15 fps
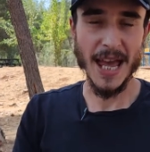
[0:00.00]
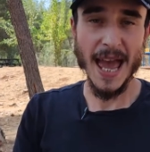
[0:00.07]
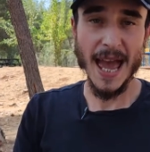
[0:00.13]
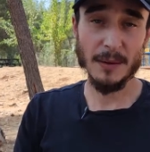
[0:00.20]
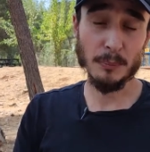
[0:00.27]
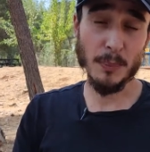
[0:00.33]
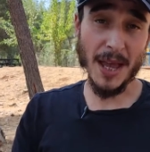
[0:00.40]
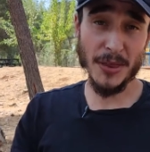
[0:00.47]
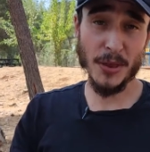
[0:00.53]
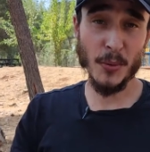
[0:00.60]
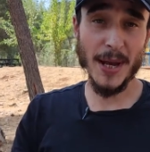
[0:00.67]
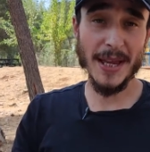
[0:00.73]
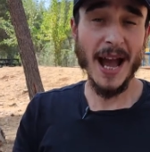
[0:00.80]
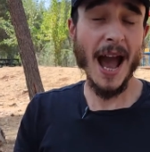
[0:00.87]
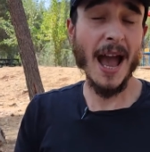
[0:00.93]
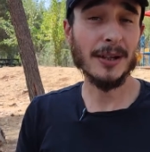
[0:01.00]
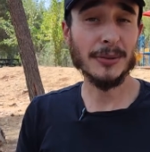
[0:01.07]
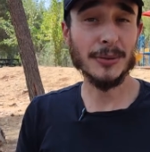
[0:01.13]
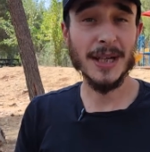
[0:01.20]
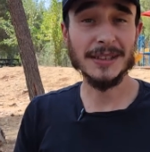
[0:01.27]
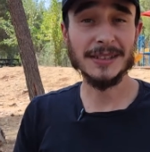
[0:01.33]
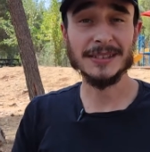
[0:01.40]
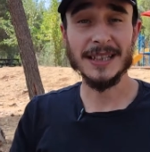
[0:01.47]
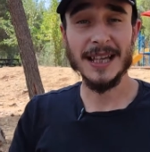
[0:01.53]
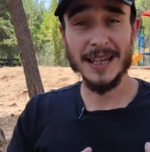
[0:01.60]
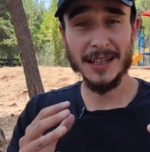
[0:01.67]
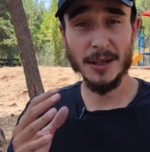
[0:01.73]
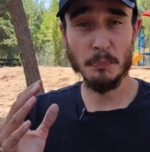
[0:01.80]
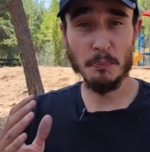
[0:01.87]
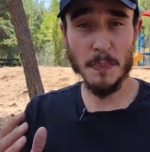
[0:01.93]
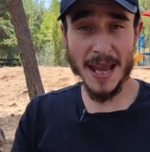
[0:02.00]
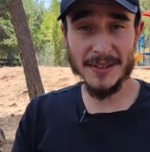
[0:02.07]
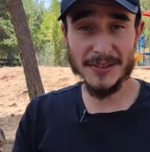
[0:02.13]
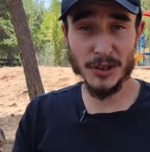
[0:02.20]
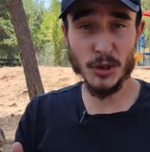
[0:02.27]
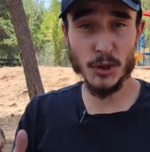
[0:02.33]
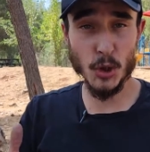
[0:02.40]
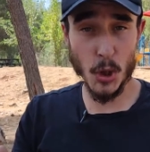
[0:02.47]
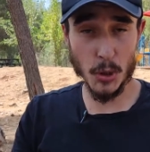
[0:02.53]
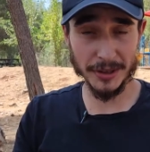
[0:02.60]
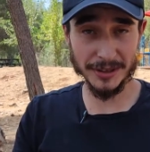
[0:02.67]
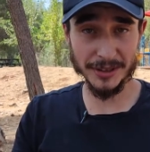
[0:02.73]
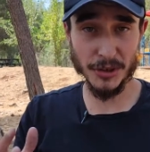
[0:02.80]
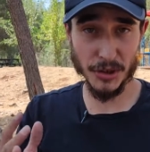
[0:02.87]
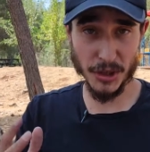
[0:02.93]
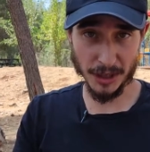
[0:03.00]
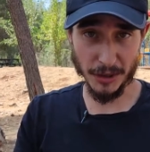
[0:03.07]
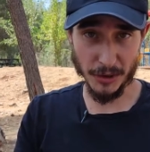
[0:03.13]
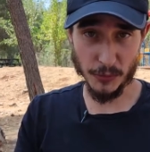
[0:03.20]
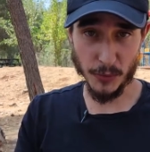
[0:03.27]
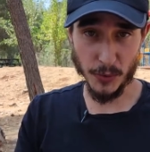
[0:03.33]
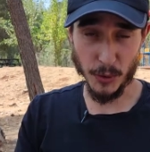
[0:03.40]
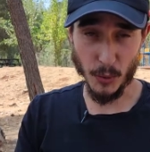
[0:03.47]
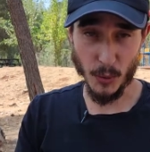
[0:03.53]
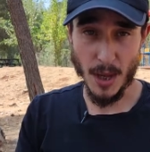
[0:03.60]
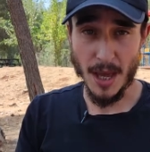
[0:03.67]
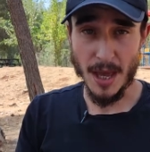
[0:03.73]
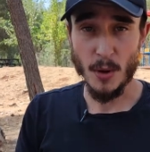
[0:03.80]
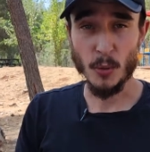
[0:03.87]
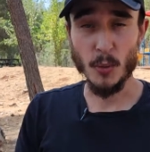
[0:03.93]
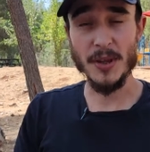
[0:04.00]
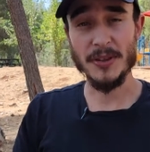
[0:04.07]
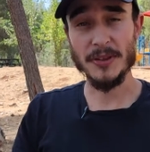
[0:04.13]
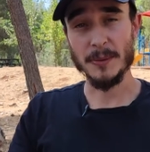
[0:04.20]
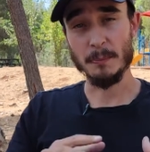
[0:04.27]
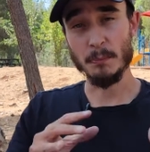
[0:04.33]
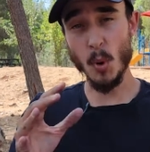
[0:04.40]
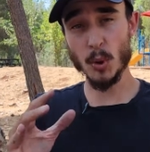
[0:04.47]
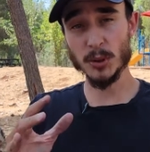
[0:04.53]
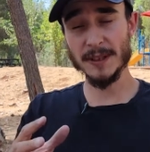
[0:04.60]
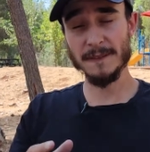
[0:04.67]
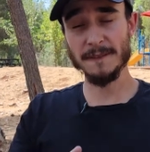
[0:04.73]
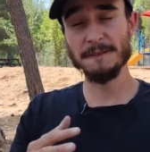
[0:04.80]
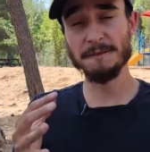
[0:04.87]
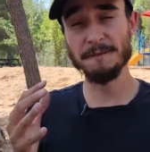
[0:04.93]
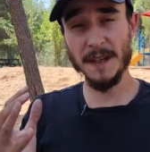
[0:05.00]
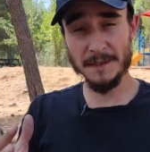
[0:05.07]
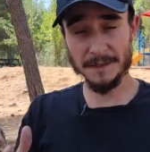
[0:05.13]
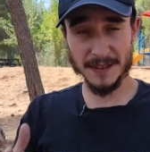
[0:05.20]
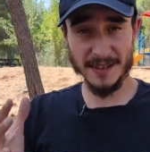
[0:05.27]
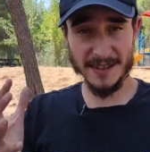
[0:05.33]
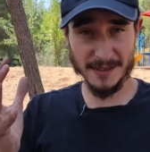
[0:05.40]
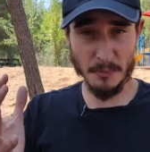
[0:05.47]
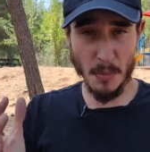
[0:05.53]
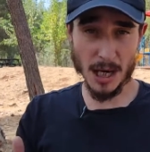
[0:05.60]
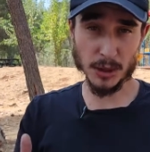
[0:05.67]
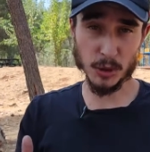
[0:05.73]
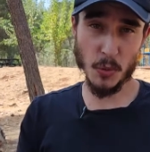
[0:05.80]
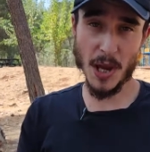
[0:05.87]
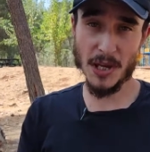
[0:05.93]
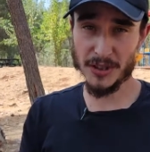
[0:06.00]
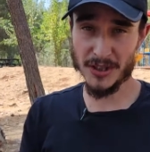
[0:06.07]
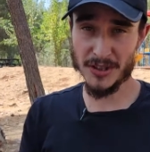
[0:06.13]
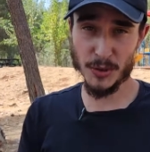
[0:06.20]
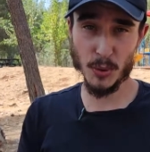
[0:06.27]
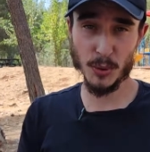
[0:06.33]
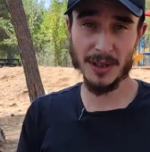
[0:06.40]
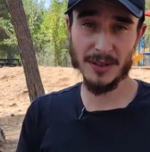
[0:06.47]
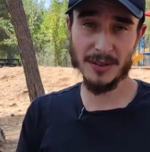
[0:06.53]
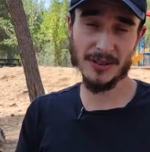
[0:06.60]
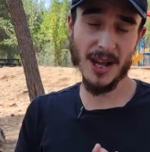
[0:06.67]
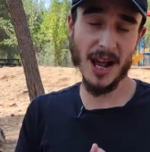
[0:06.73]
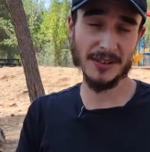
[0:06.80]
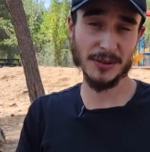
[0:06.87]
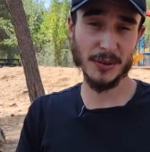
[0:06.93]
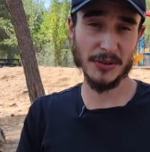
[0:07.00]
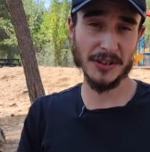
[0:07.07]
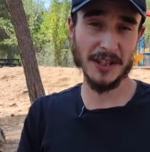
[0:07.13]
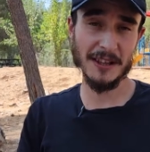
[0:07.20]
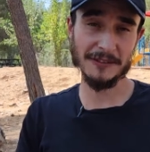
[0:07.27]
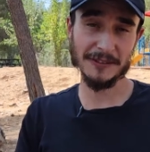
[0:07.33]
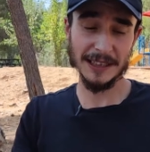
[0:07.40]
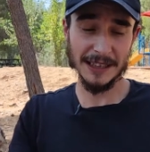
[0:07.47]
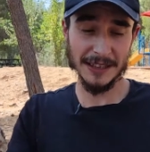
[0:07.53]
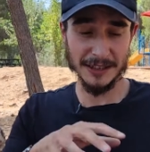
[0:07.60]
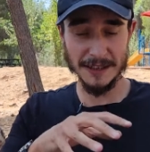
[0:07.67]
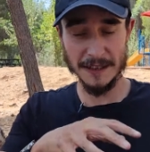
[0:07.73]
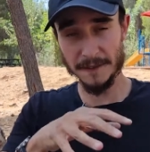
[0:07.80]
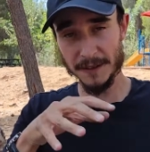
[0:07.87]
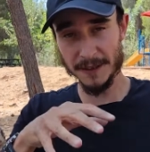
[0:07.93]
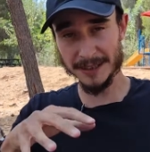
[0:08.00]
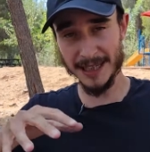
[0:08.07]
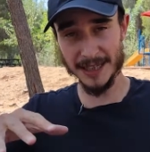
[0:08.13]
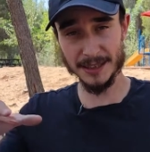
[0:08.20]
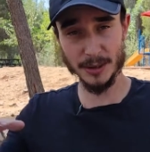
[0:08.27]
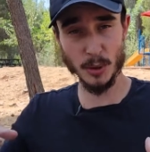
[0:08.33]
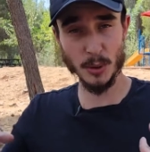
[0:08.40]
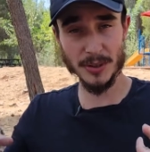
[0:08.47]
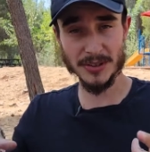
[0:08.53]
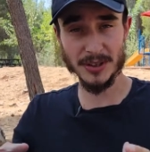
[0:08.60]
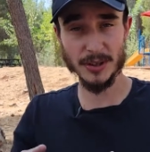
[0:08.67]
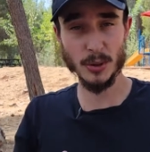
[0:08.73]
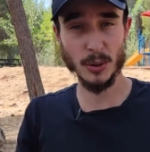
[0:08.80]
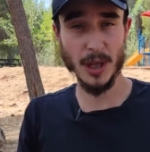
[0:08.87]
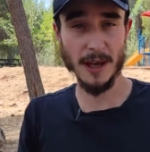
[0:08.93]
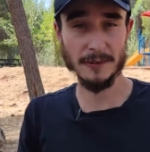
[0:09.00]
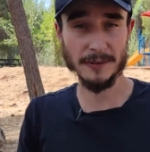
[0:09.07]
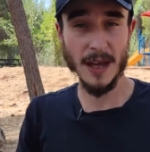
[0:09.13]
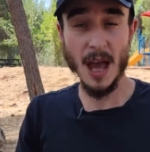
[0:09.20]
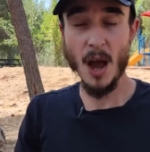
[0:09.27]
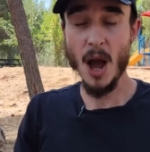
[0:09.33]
And by the way, I created an amazing journaling challenge for you with more than 50 smart questions you can ask yourself in different categories in your life.